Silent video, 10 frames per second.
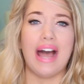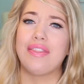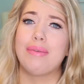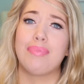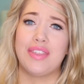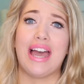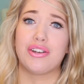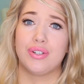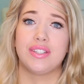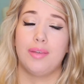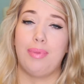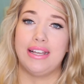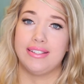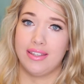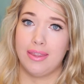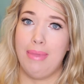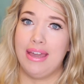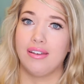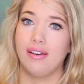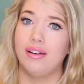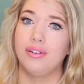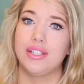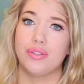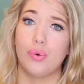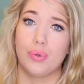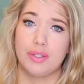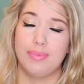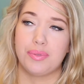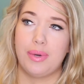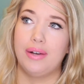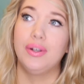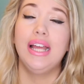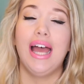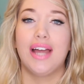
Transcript: And then the actress that plays like the main girl is awesome as well.